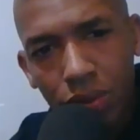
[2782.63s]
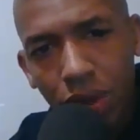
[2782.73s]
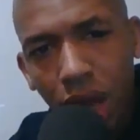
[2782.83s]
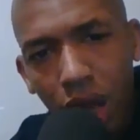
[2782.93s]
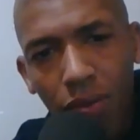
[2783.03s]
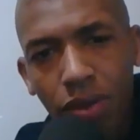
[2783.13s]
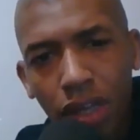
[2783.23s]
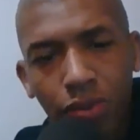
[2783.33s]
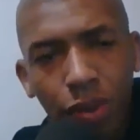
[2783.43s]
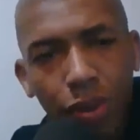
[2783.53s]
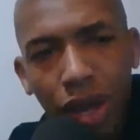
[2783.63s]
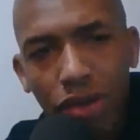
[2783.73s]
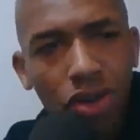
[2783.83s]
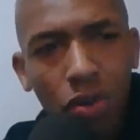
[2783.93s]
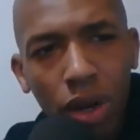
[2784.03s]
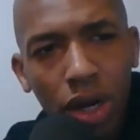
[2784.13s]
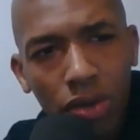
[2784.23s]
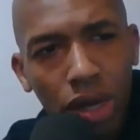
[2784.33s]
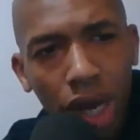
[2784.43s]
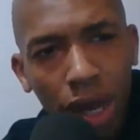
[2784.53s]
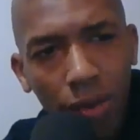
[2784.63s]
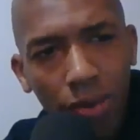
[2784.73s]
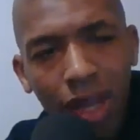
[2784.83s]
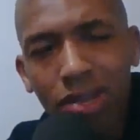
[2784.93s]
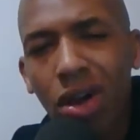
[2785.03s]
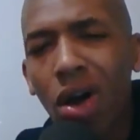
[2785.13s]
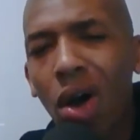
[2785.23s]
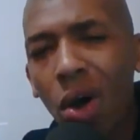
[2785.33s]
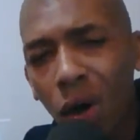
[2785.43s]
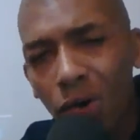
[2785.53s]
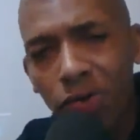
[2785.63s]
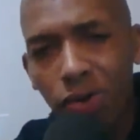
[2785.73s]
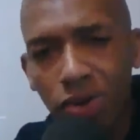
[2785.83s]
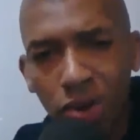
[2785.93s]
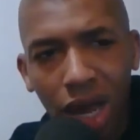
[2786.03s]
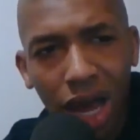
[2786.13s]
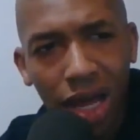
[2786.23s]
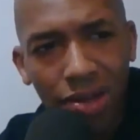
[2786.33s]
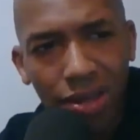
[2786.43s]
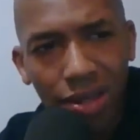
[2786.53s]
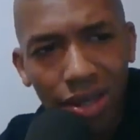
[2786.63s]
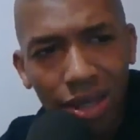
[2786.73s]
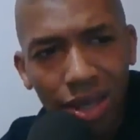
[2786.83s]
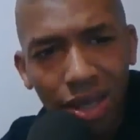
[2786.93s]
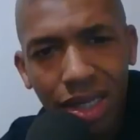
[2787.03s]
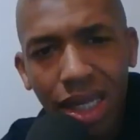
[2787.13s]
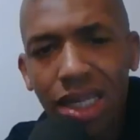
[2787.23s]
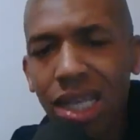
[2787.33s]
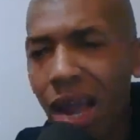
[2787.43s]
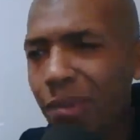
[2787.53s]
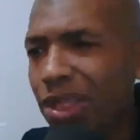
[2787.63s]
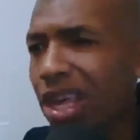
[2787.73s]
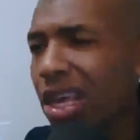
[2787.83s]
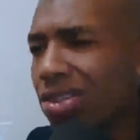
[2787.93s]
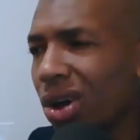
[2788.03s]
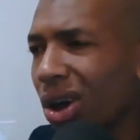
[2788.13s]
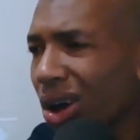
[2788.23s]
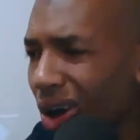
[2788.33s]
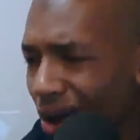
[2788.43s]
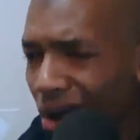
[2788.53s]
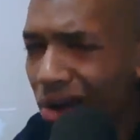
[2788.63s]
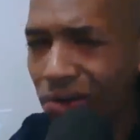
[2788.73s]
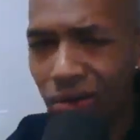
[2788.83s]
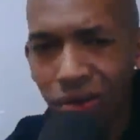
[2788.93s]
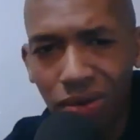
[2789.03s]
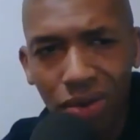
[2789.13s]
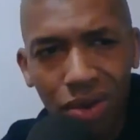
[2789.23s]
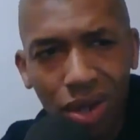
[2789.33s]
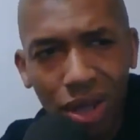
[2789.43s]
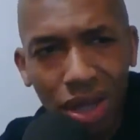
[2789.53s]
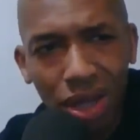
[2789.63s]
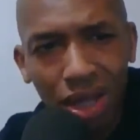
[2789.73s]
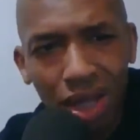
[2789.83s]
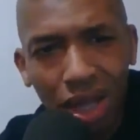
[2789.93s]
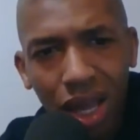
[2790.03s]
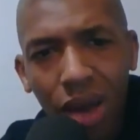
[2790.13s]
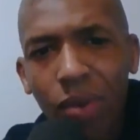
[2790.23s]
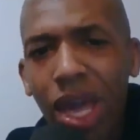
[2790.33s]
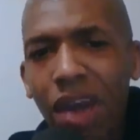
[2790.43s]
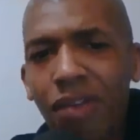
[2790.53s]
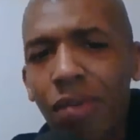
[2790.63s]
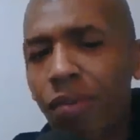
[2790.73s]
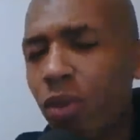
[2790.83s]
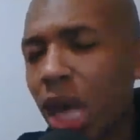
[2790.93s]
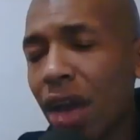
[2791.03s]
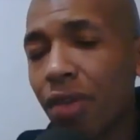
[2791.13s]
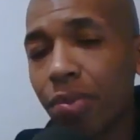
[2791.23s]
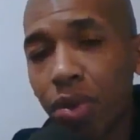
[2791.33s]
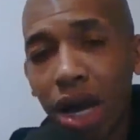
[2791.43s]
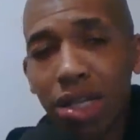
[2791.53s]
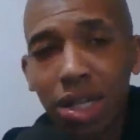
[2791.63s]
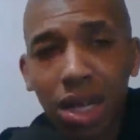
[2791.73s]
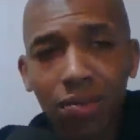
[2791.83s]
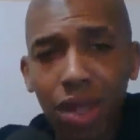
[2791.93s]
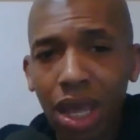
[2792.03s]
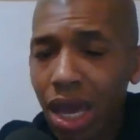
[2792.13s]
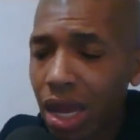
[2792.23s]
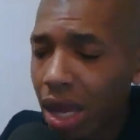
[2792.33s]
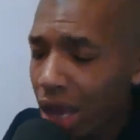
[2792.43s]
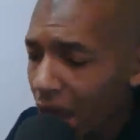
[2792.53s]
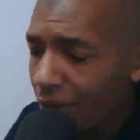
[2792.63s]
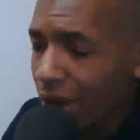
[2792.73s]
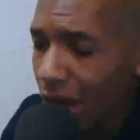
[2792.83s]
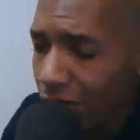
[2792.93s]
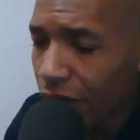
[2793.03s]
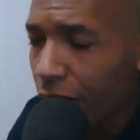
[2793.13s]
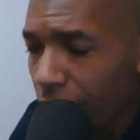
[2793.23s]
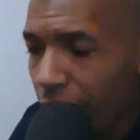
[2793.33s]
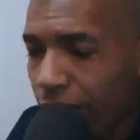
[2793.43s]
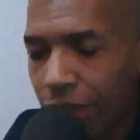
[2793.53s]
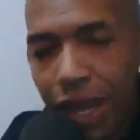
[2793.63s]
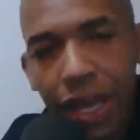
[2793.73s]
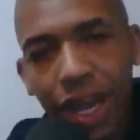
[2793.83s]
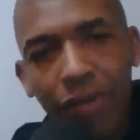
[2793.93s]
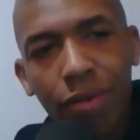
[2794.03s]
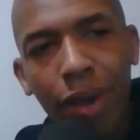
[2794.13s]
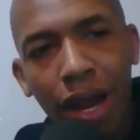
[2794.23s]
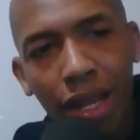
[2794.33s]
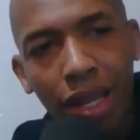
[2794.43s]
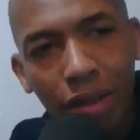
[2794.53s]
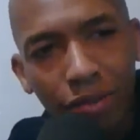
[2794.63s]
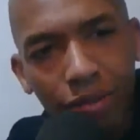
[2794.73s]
to help these people out. You don't want to do that. That's awful, you guys. These type of things are awful. And we have a president, and I'm not for letting everybody in.